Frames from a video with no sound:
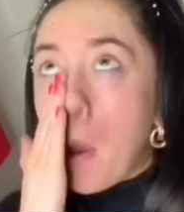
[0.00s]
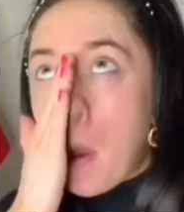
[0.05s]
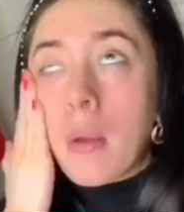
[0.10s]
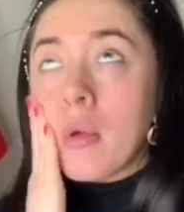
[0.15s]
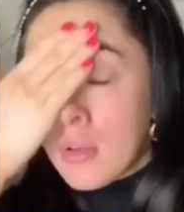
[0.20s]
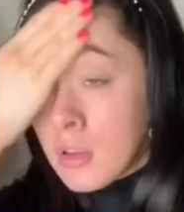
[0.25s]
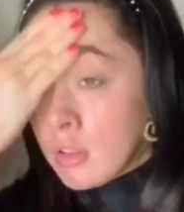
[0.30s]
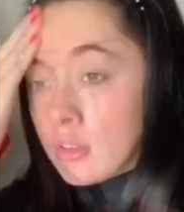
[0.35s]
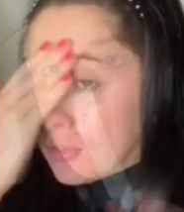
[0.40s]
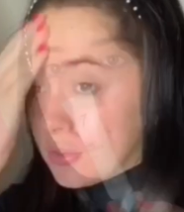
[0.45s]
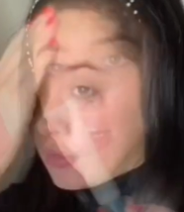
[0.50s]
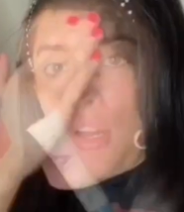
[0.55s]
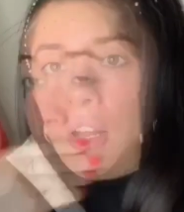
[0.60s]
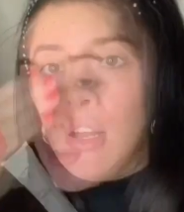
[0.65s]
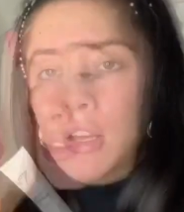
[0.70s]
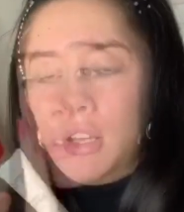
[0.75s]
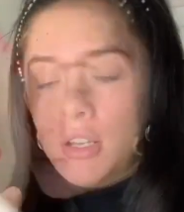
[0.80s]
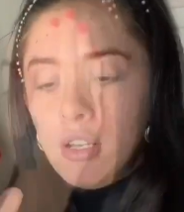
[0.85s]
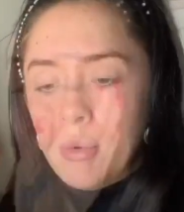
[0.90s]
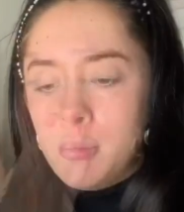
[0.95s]
Here,
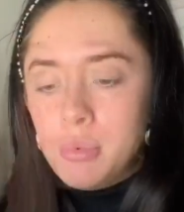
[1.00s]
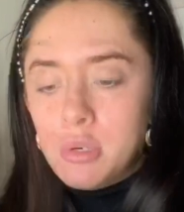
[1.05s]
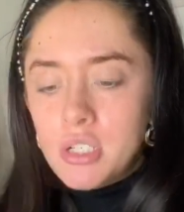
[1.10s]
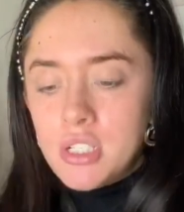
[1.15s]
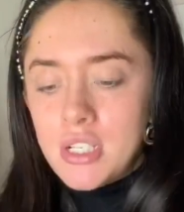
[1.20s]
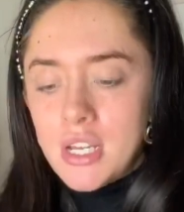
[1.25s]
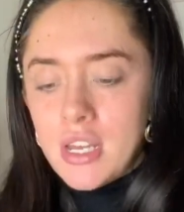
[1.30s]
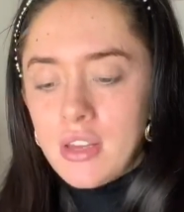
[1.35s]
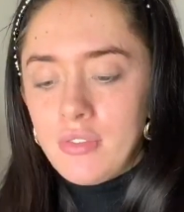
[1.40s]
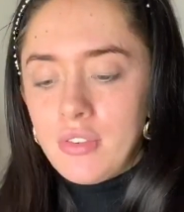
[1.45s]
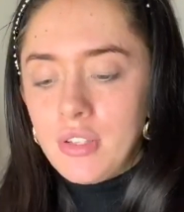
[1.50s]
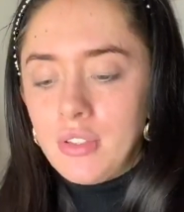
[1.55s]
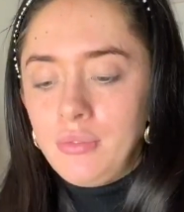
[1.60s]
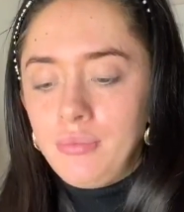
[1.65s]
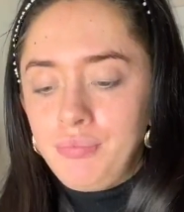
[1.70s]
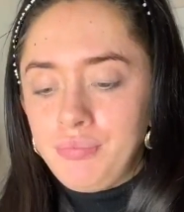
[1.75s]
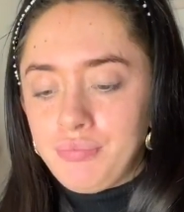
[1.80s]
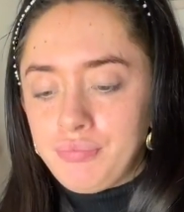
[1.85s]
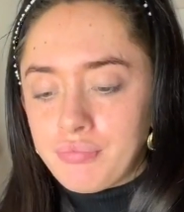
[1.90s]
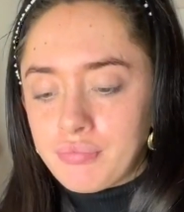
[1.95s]
number seven.
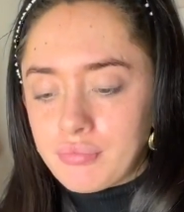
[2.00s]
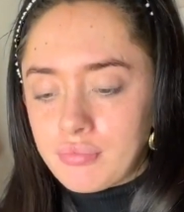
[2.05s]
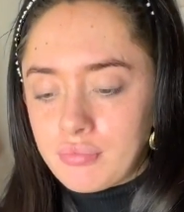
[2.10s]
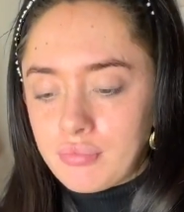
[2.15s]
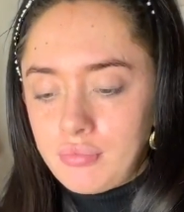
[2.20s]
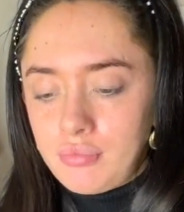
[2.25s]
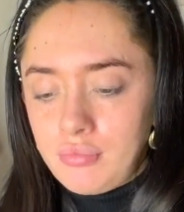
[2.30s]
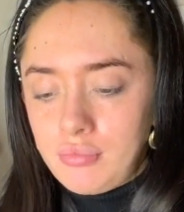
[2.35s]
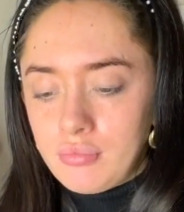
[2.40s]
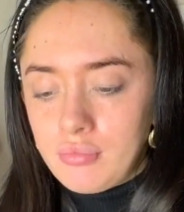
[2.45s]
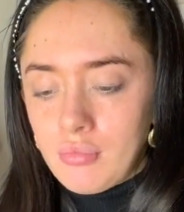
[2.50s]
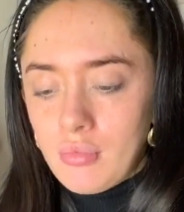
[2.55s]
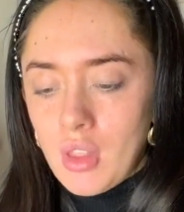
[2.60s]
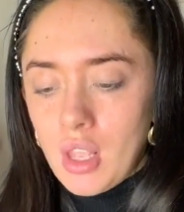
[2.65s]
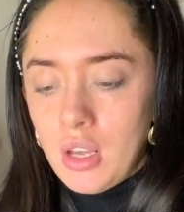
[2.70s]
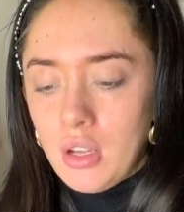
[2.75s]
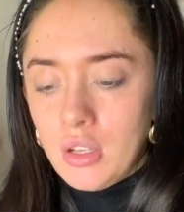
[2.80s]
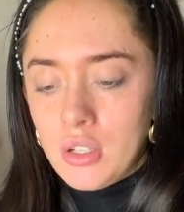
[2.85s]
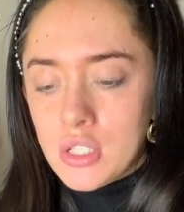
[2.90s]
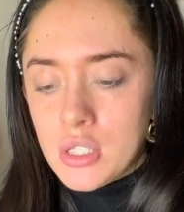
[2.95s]

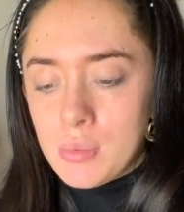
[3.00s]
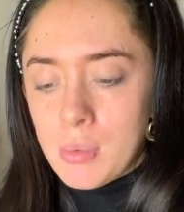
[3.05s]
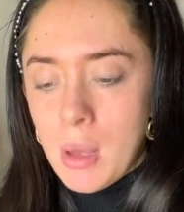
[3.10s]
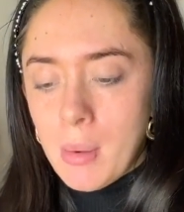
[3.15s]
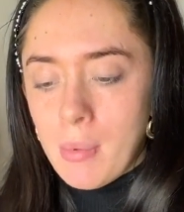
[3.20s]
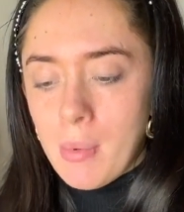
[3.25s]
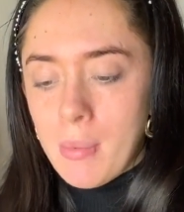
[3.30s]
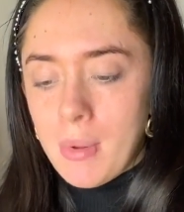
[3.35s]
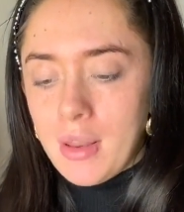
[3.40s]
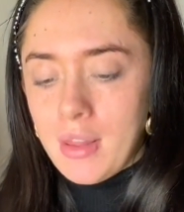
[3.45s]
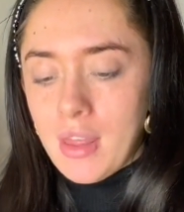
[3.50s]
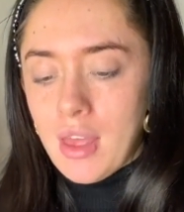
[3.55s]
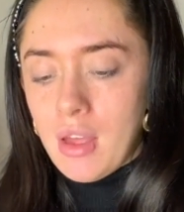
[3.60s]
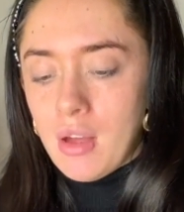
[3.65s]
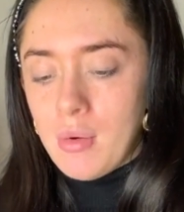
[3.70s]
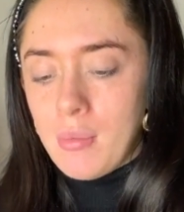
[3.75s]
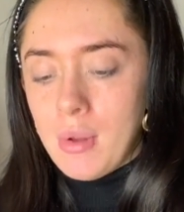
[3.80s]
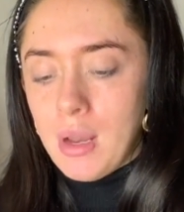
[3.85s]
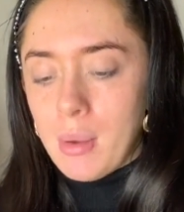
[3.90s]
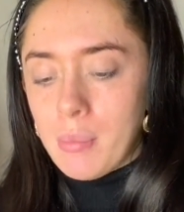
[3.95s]
Just pop a bit of that on
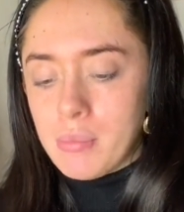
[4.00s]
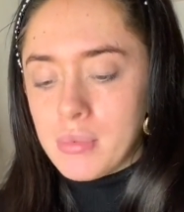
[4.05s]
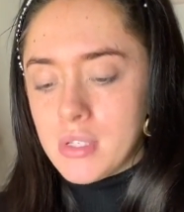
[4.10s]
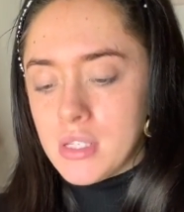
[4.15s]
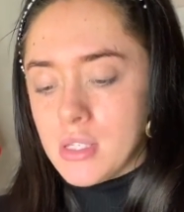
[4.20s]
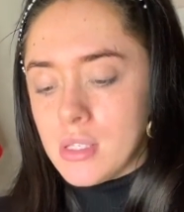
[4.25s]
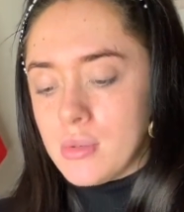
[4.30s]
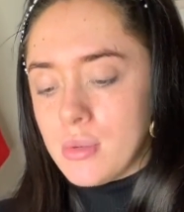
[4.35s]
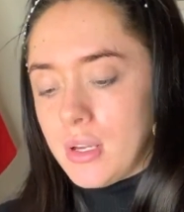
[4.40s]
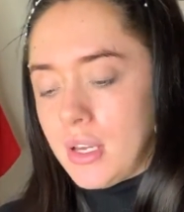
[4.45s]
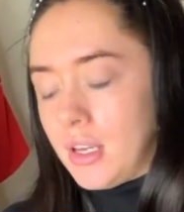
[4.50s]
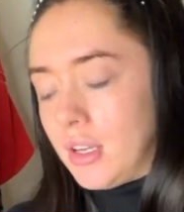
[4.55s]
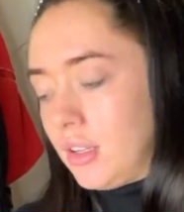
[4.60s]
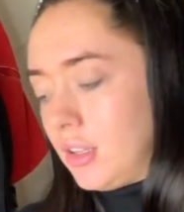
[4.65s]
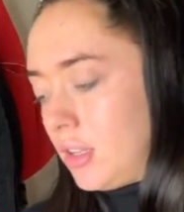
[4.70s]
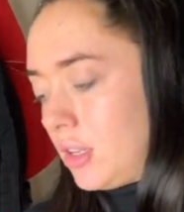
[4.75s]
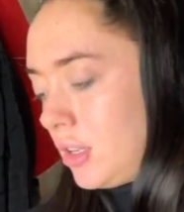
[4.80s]
my lips as well.